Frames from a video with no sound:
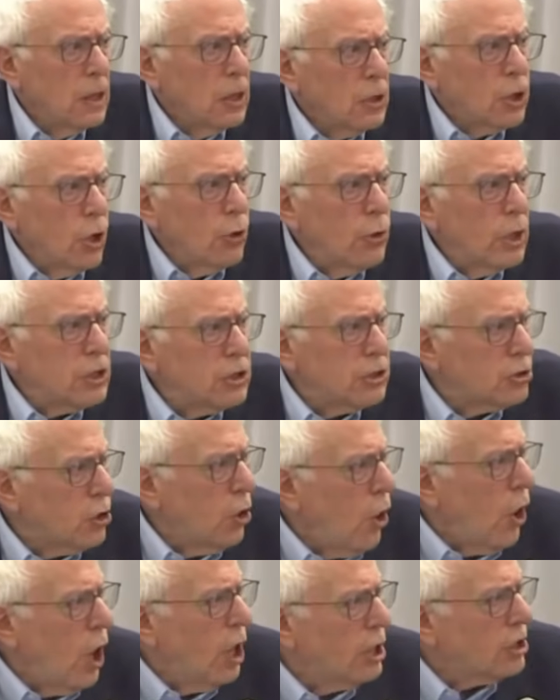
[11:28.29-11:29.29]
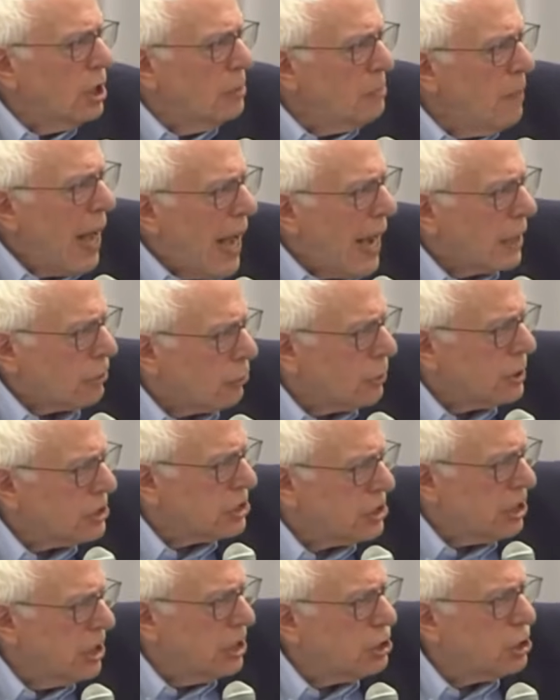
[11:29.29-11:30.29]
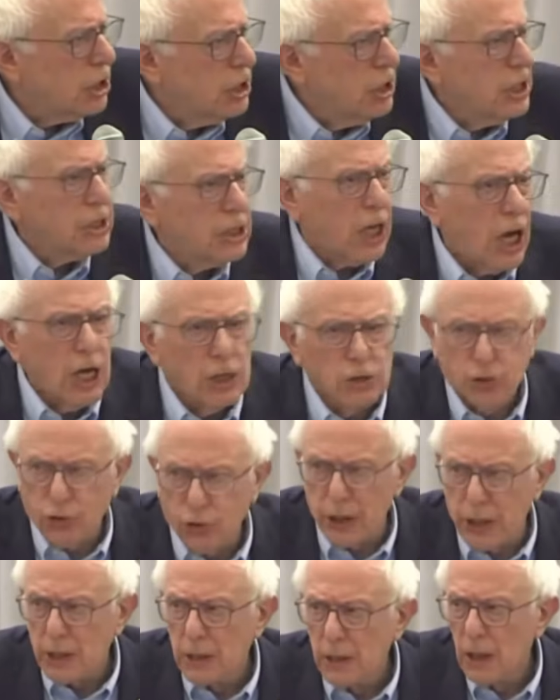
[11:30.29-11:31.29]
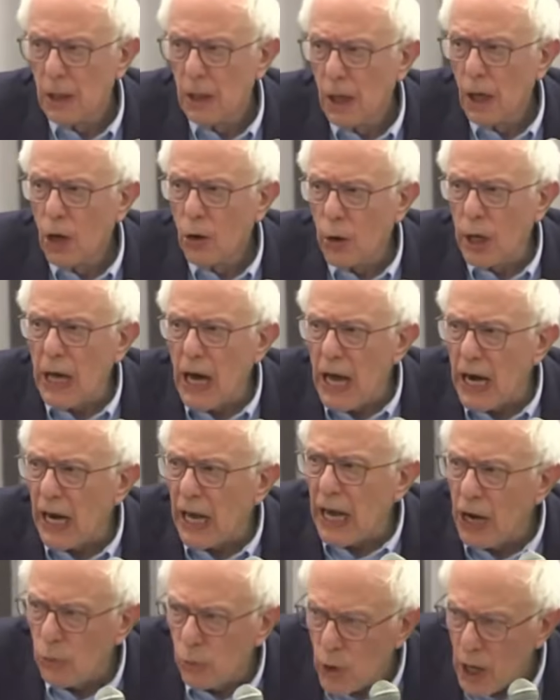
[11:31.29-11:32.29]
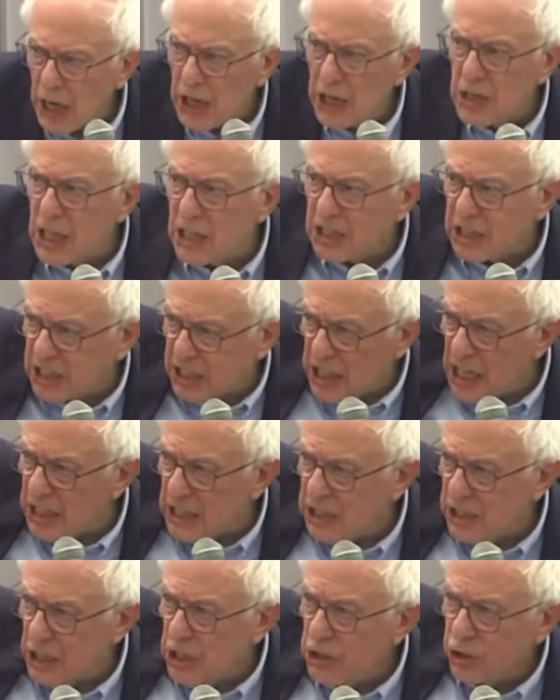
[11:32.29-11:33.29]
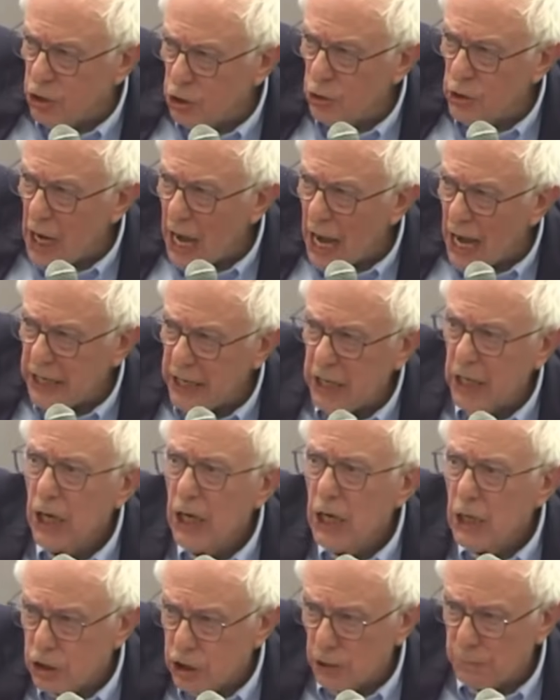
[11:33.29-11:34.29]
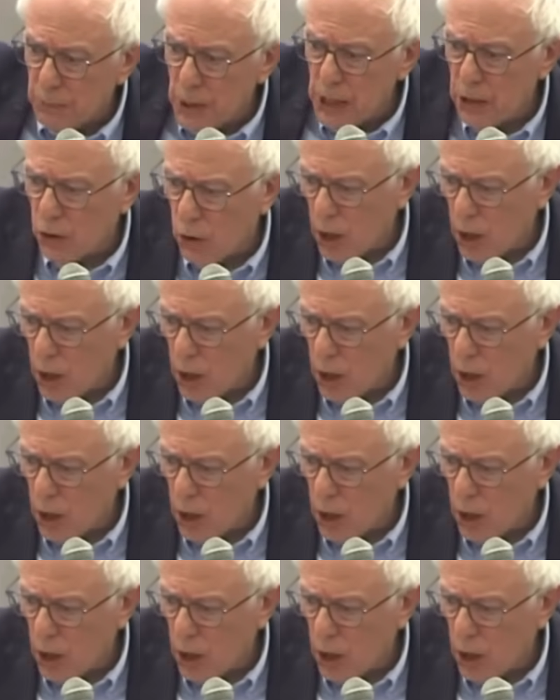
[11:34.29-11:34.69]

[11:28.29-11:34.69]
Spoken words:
to restore democracy to this country, we got to get rid of the Citizens United Supreme Court